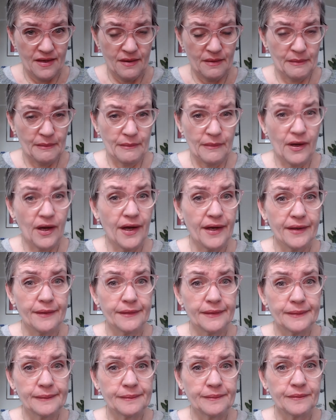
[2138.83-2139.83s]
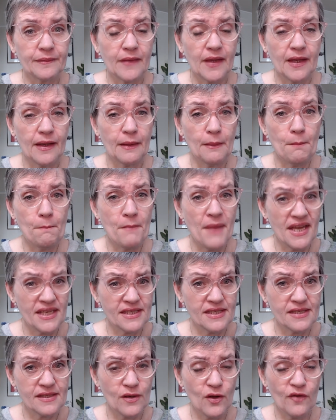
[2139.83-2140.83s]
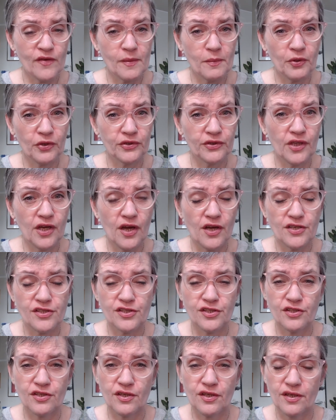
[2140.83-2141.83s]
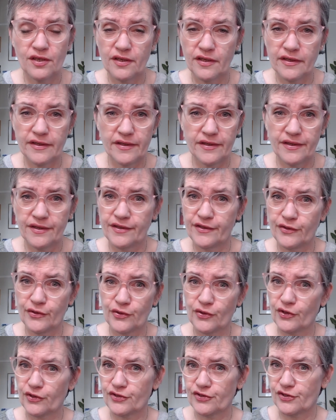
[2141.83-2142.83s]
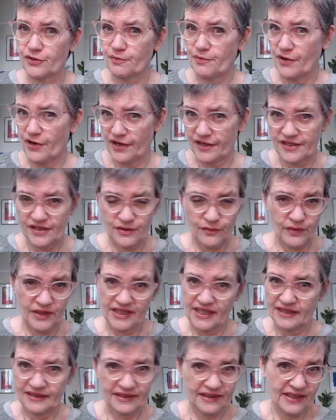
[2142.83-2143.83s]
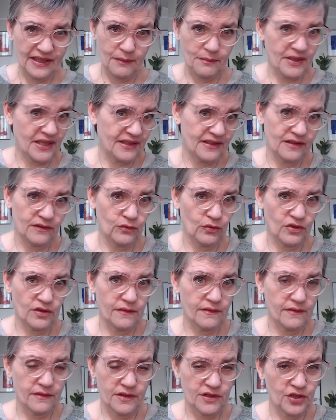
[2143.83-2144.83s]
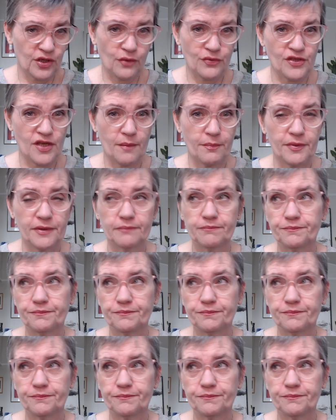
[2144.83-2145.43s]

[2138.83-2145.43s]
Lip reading: my mess of a podcast, you're not surprised when editing Bente shows up.